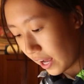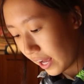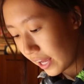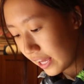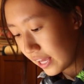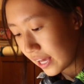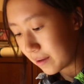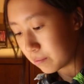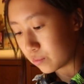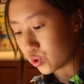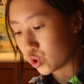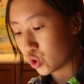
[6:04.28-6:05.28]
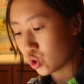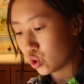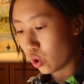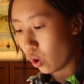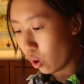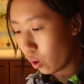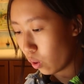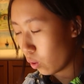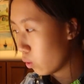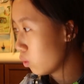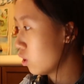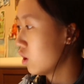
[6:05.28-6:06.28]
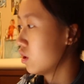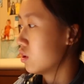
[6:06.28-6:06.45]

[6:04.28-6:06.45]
I am so